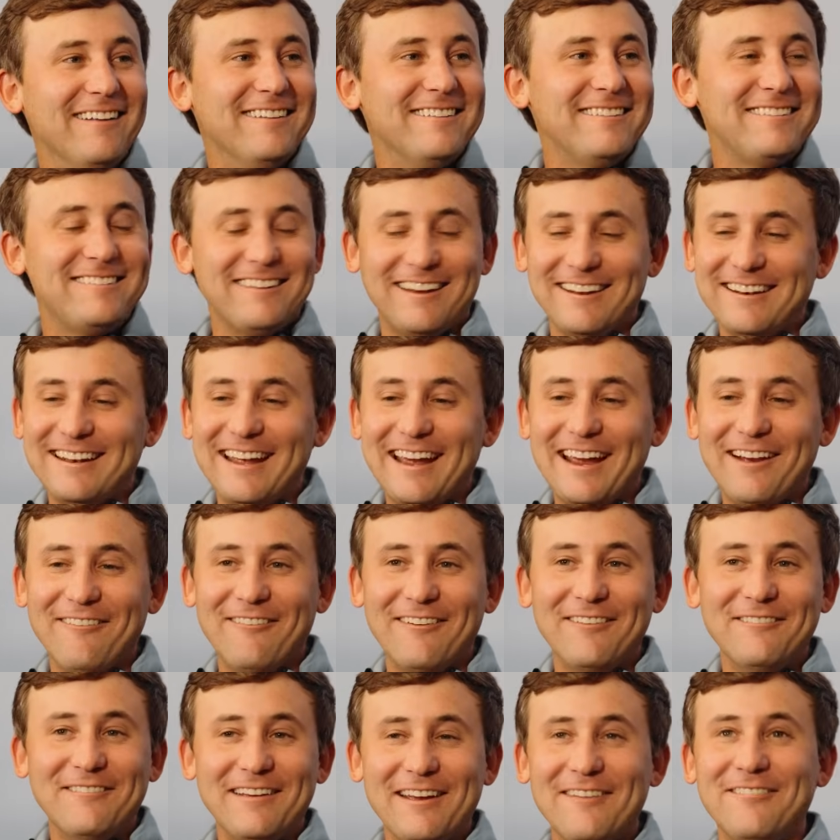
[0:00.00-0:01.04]
on Sunday
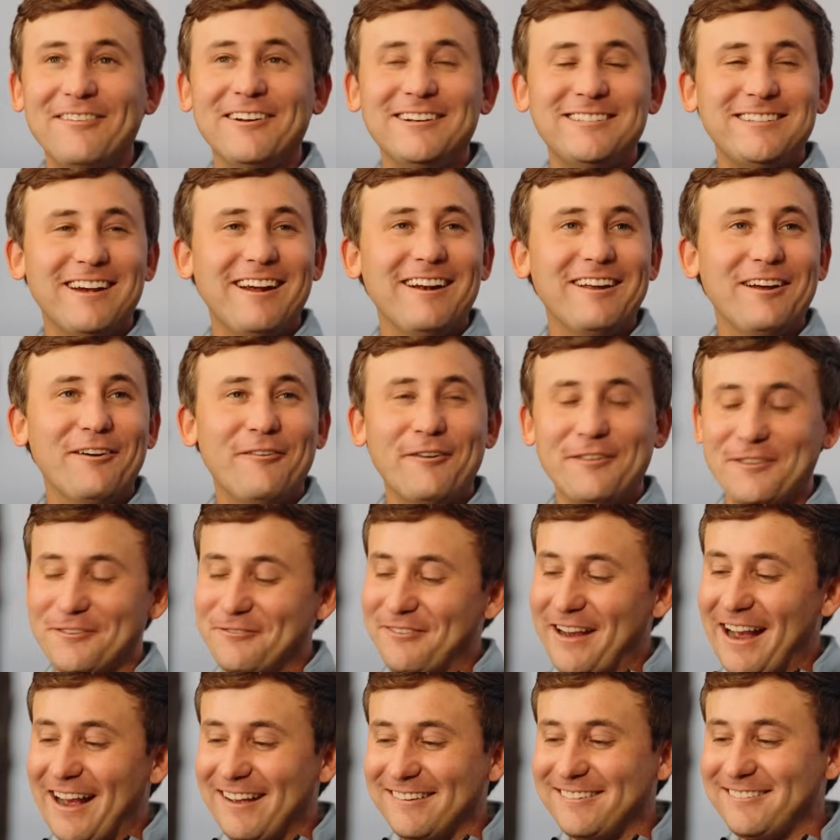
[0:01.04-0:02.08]
if you're trying to go win the
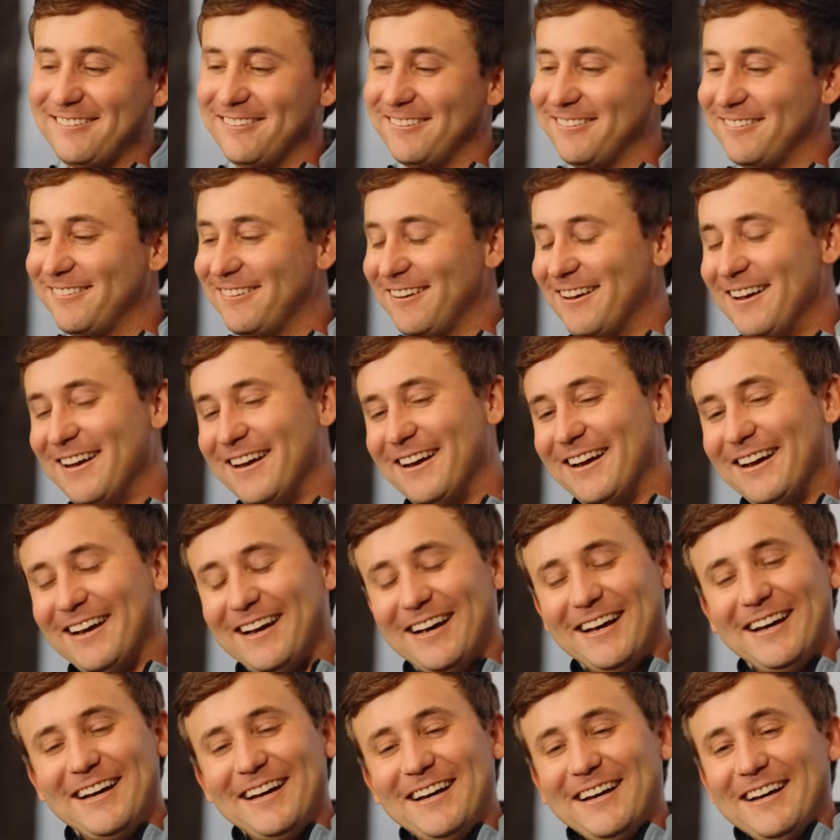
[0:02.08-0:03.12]
Masters.
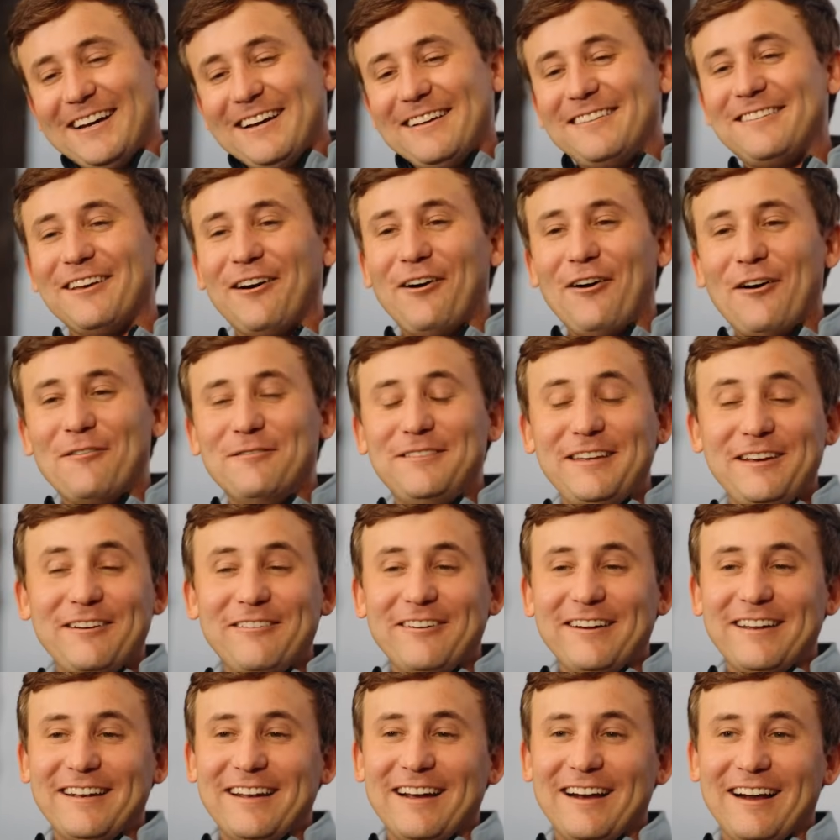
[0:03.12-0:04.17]
So I'm
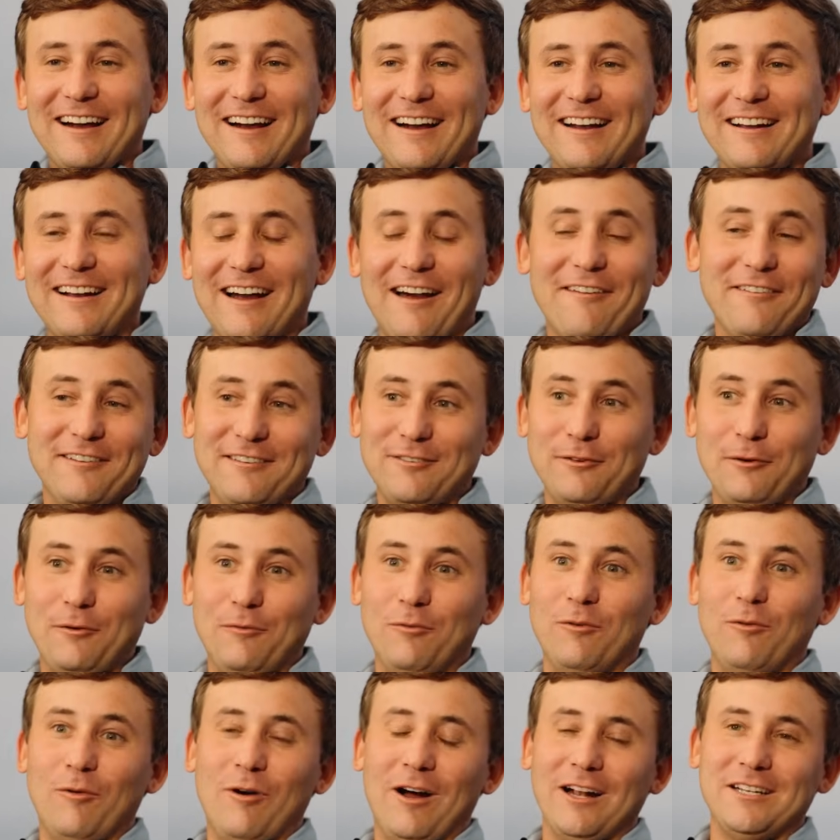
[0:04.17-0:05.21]
dealing, uh, obviously,
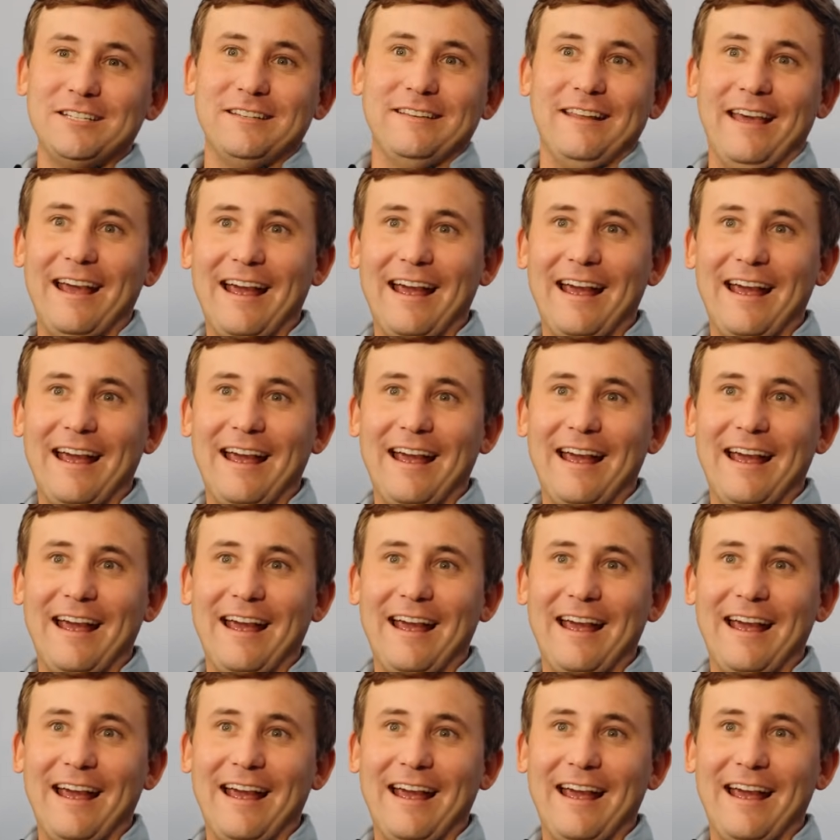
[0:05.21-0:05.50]
watching